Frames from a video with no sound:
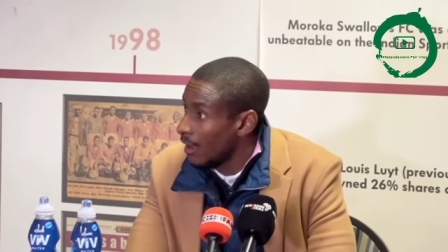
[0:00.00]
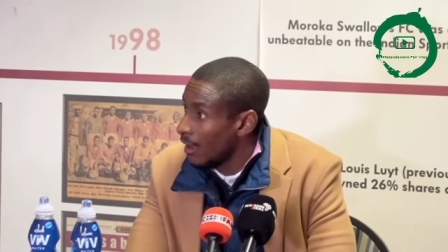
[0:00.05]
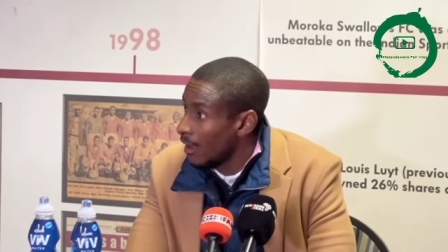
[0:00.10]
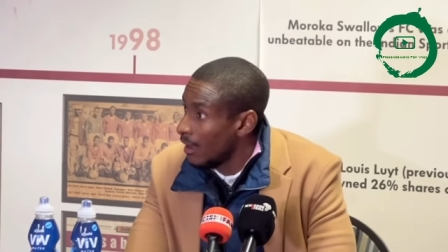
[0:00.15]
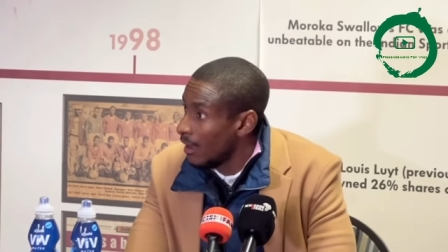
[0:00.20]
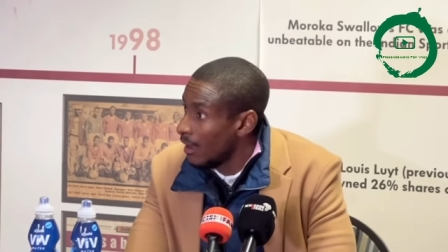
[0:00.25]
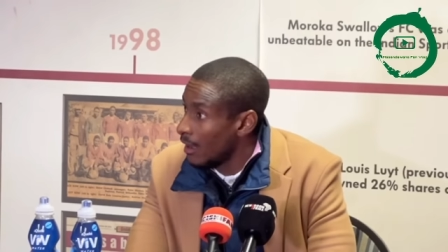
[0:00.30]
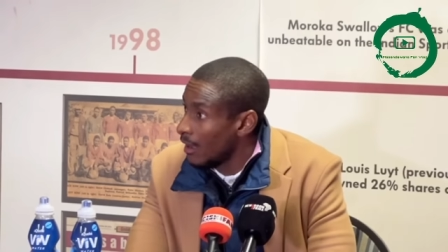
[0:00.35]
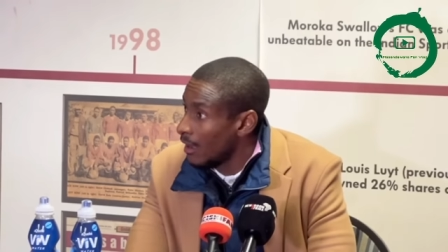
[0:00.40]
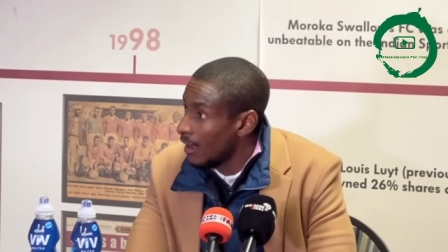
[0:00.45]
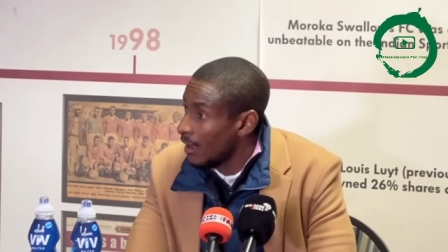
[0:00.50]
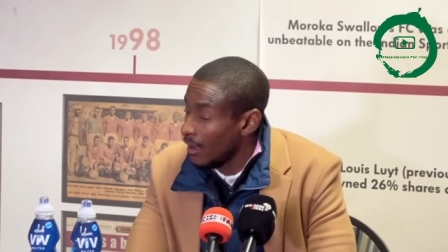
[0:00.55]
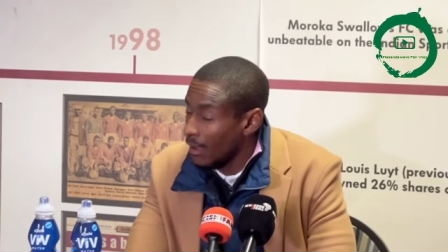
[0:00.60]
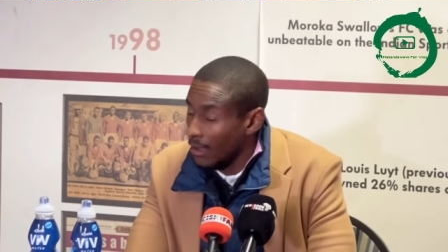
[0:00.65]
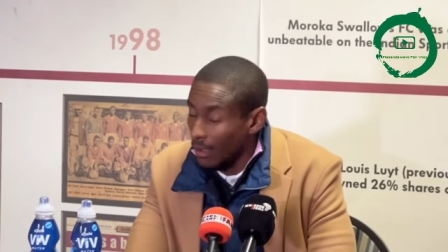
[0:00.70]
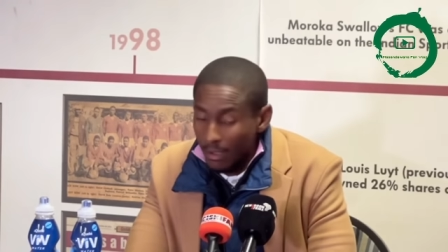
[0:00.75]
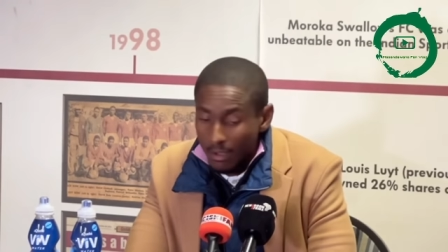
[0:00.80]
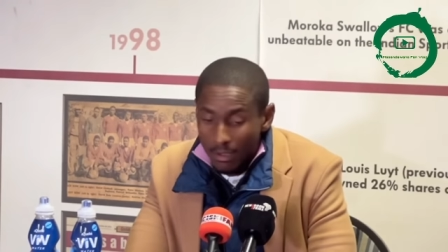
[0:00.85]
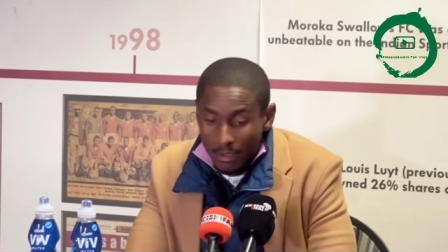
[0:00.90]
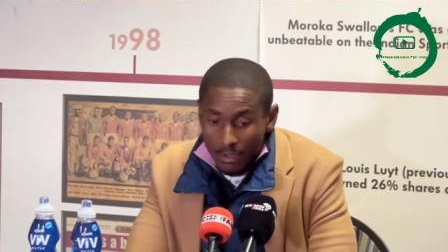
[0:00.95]

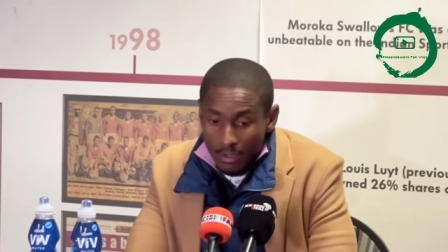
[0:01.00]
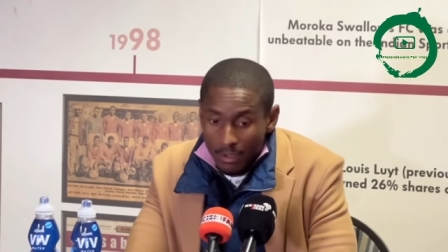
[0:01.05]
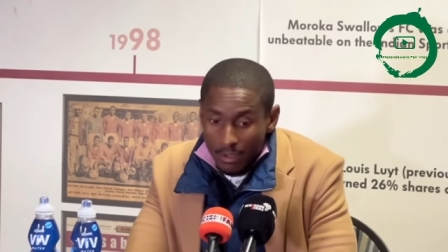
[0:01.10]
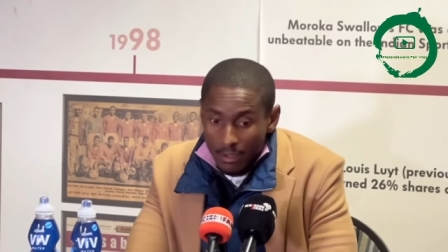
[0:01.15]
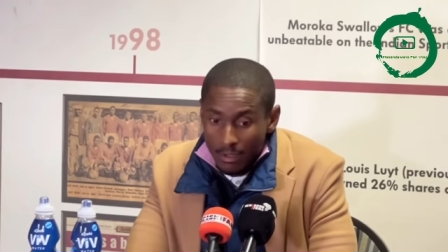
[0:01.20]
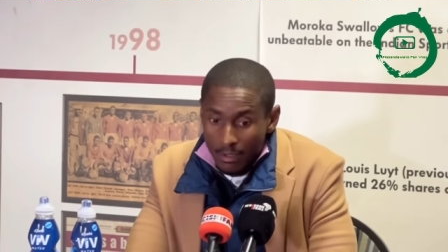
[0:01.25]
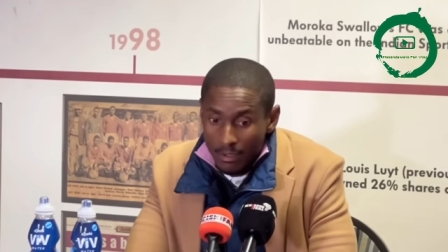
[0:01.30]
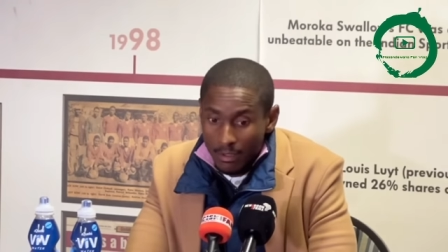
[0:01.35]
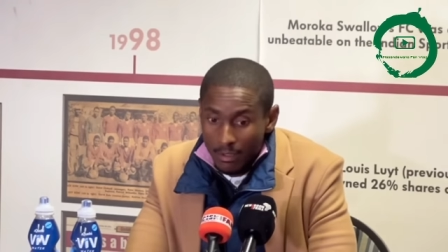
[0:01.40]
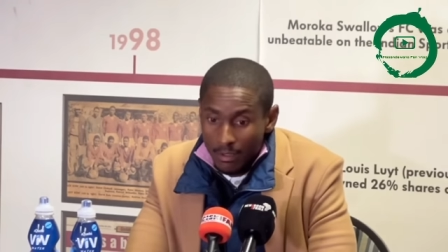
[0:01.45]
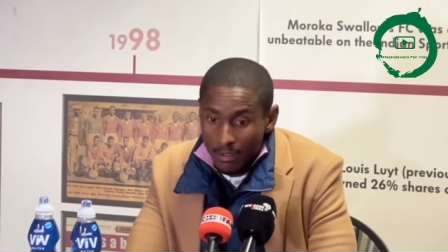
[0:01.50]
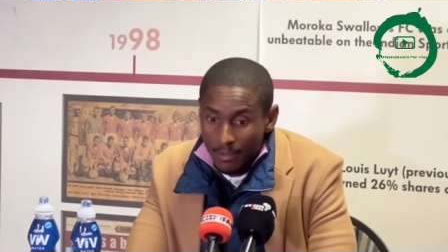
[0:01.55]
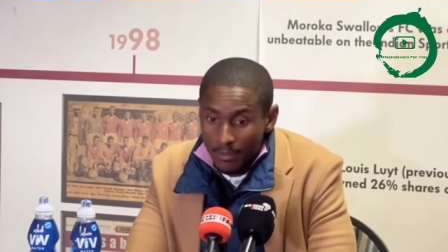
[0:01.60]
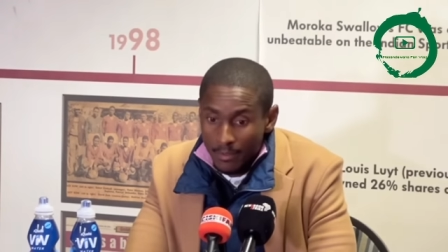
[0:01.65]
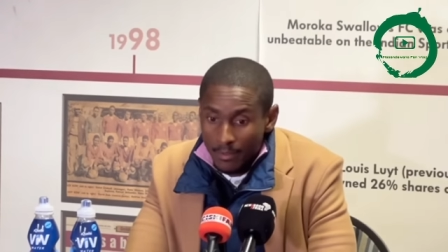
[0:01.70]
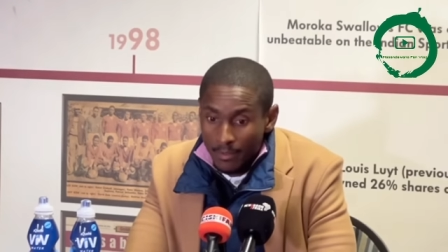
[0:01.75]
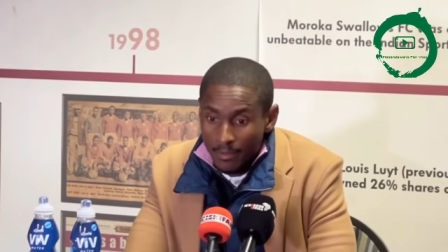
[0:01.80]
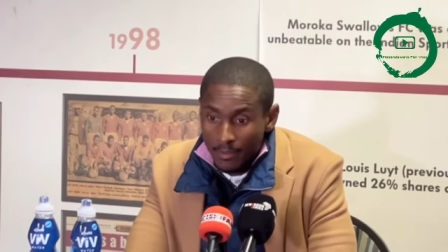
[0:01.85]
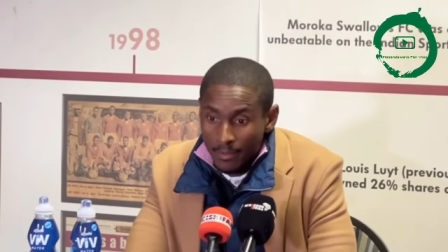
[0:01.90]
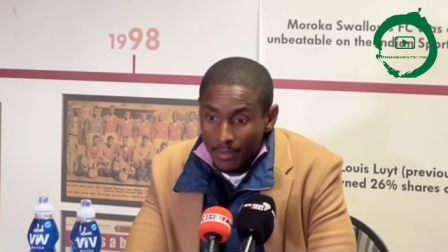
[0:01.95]
is feeling out to
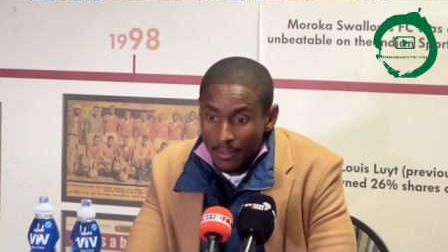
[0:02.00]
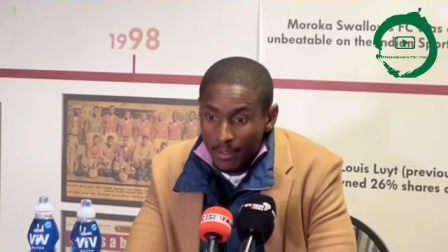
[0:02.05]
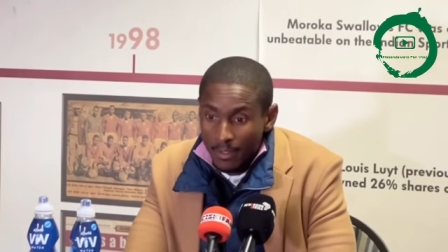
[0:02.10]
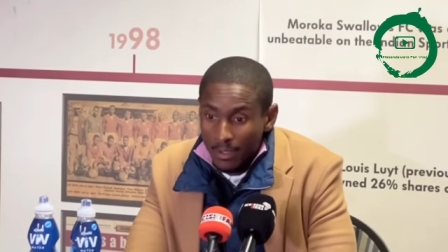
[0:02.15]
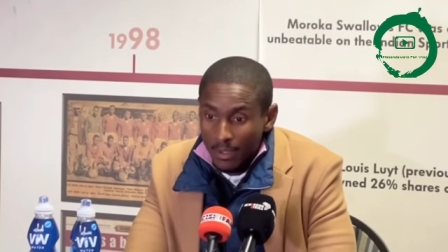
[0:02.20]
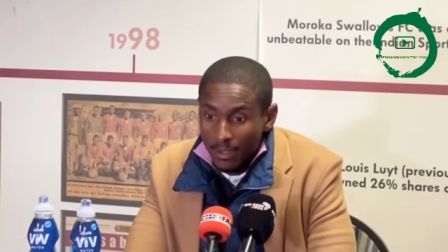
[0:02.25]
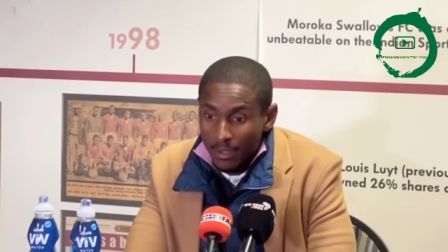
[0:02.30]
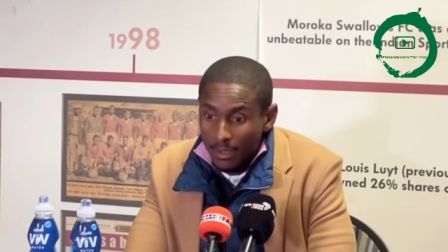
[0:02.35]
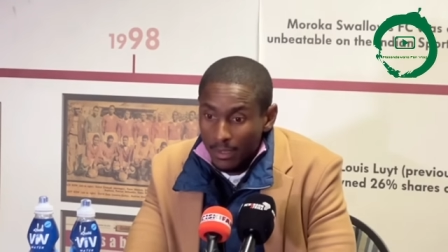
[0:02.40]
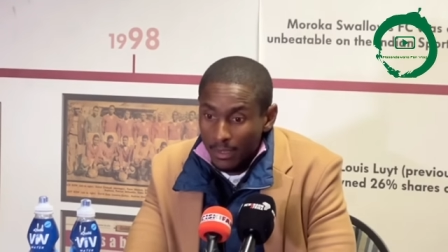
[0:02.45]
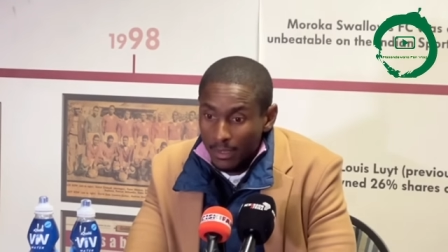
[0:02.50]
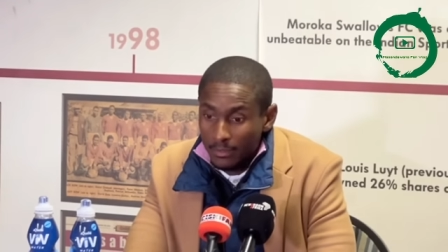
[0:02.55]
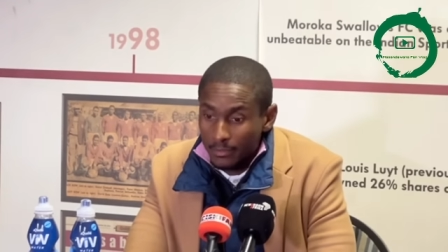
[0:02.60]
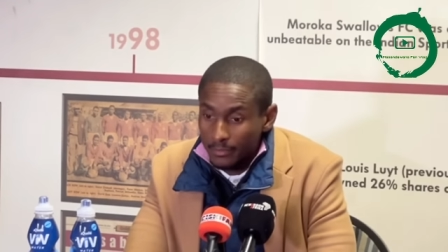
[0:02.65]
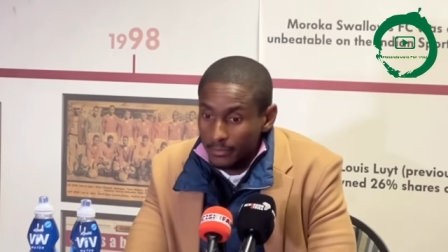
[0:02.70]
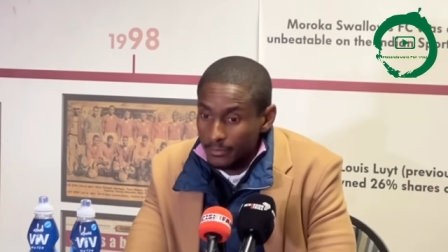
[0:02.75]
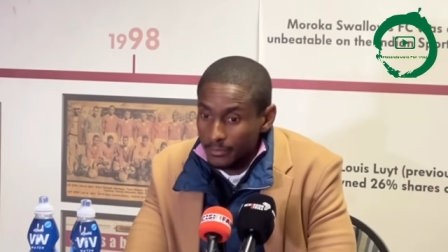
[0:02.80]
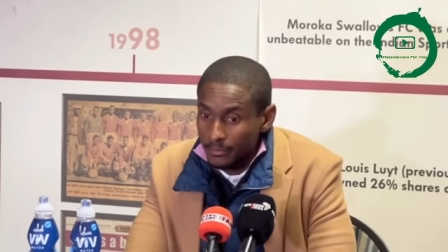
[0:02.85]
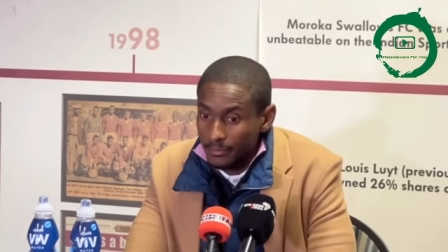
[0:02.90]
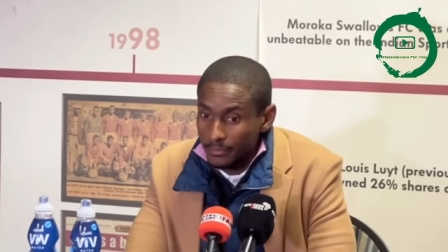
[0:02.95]
lens in
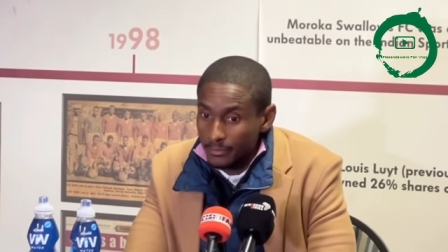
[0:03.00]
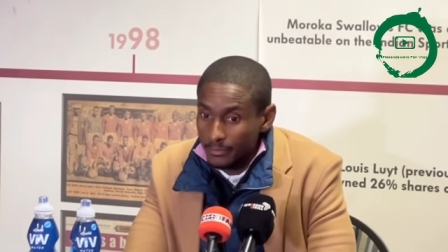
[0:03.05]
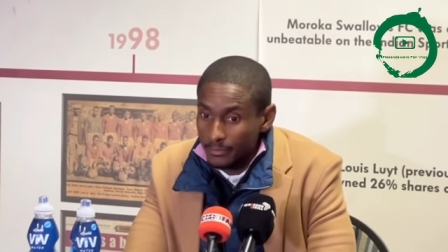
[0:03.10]
this game?